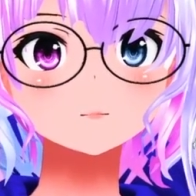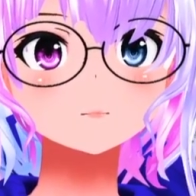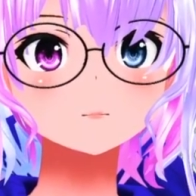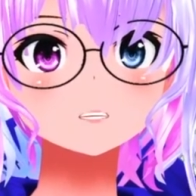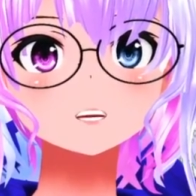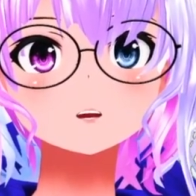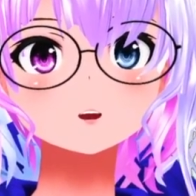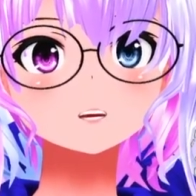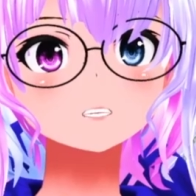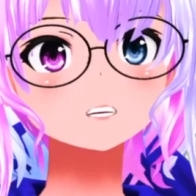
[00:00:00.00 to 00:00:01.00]
So once
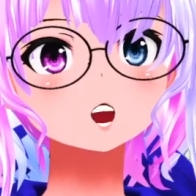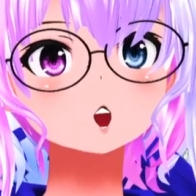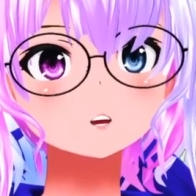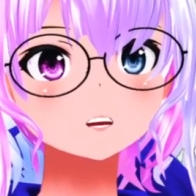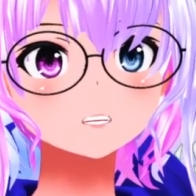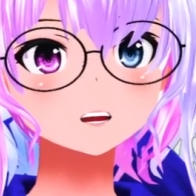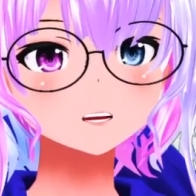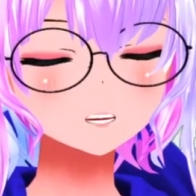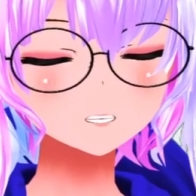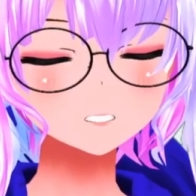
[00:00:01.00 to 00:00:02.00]
your order has
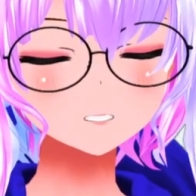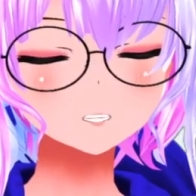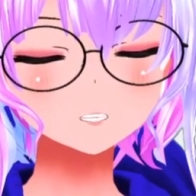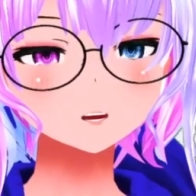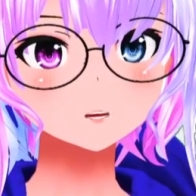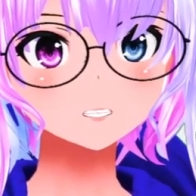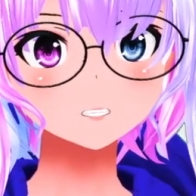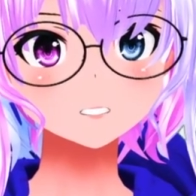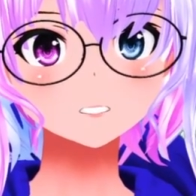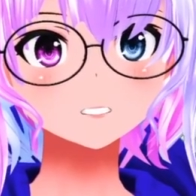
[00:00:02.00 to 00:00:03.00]
been confirmed, you're going to
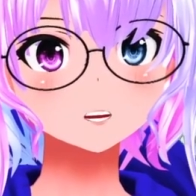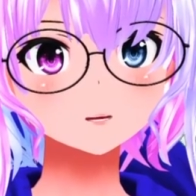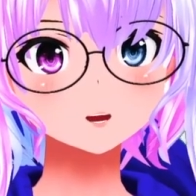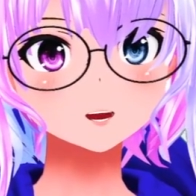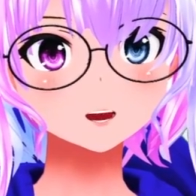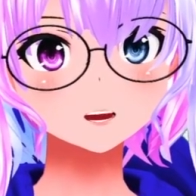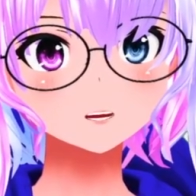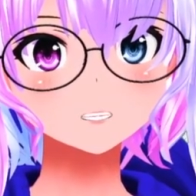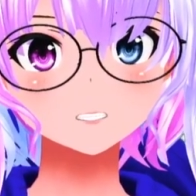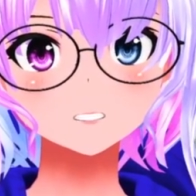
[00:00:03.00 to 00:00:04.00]
see download
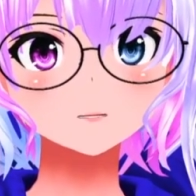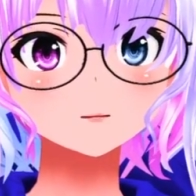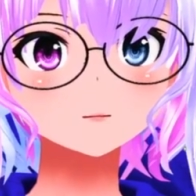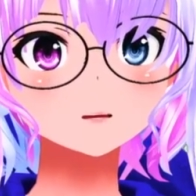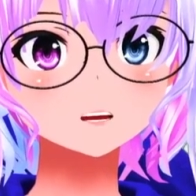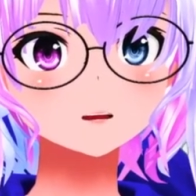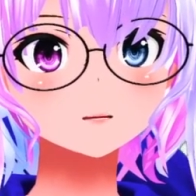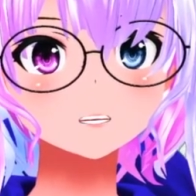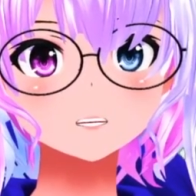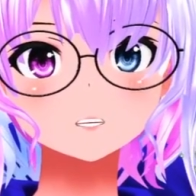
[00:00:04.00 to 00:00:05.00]
items. And then it's
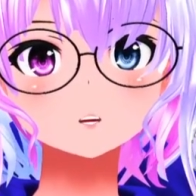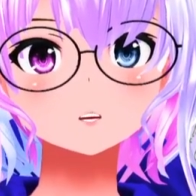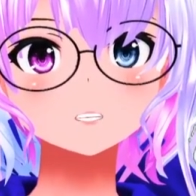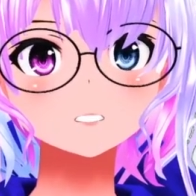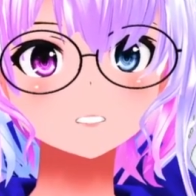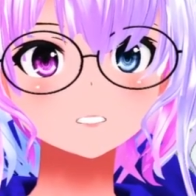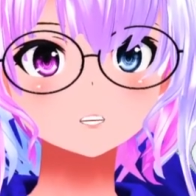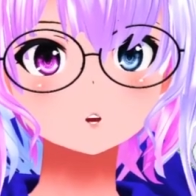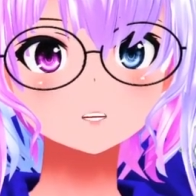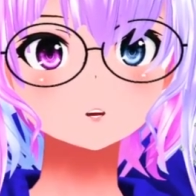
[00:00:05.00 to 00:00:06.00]
going to bring you to
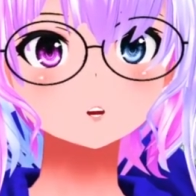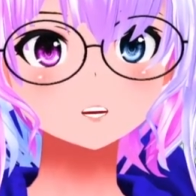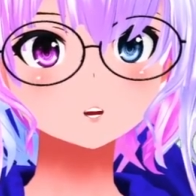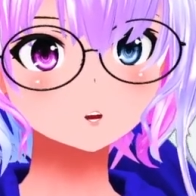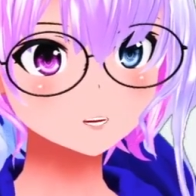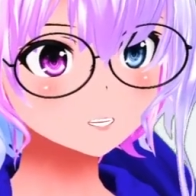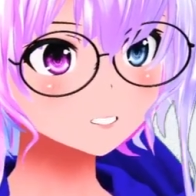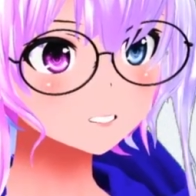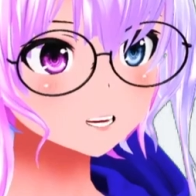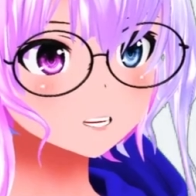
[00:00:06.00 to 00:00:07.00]
your order
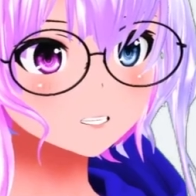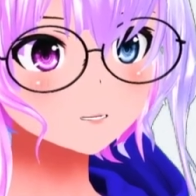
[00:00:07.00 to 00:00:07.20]
details.